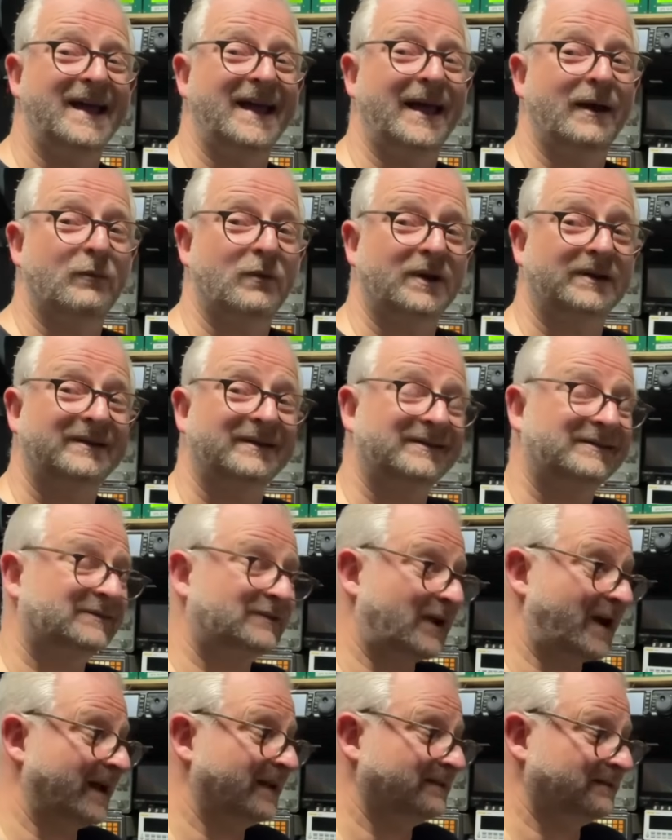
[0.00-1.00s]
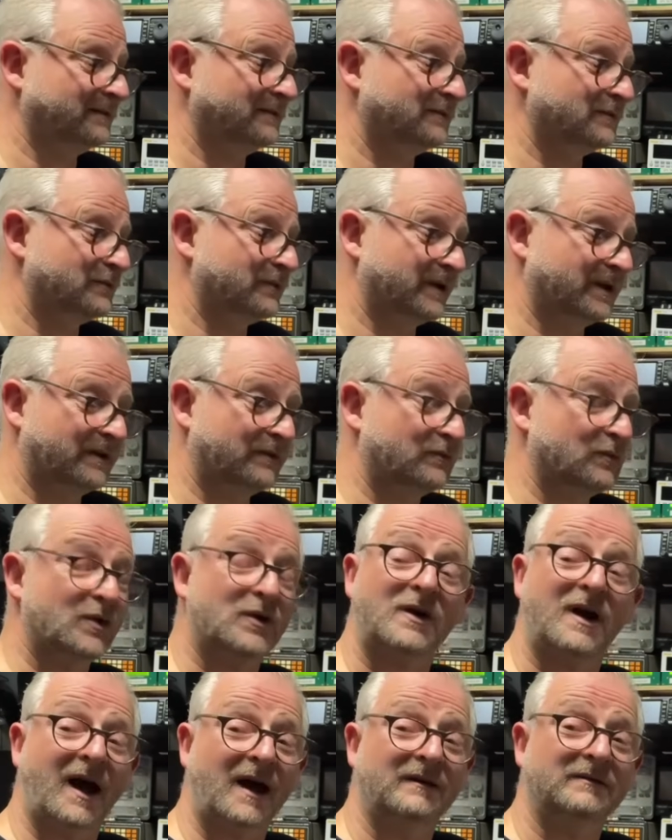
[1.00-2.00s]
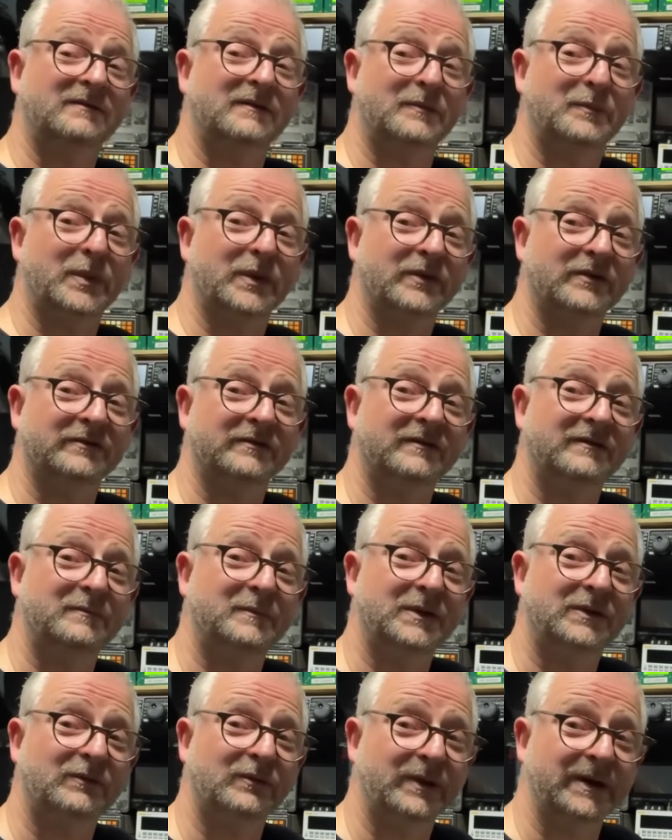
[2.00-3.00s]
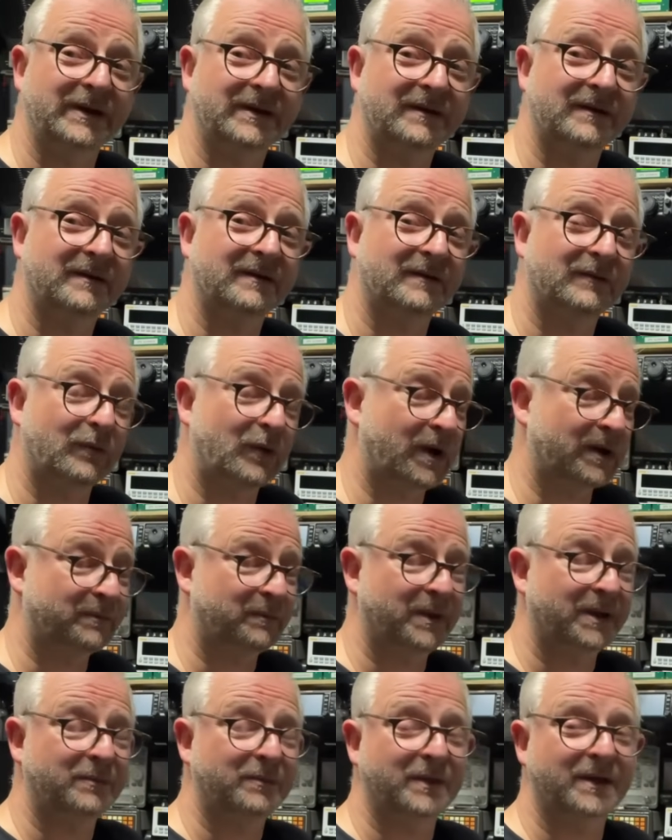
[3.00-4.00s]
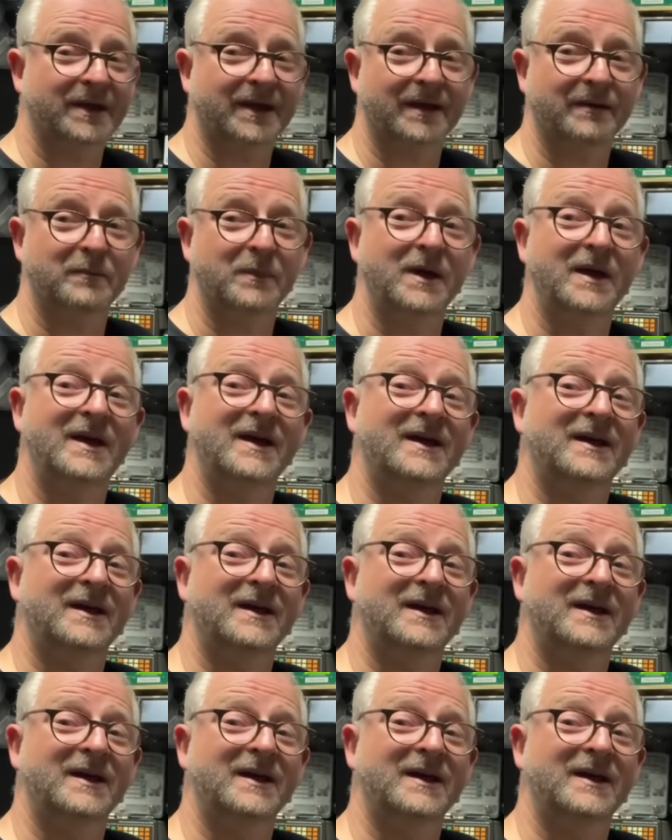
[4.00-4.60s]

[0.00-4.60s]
and what it's trying to do, and it will count the pulses between the one P P M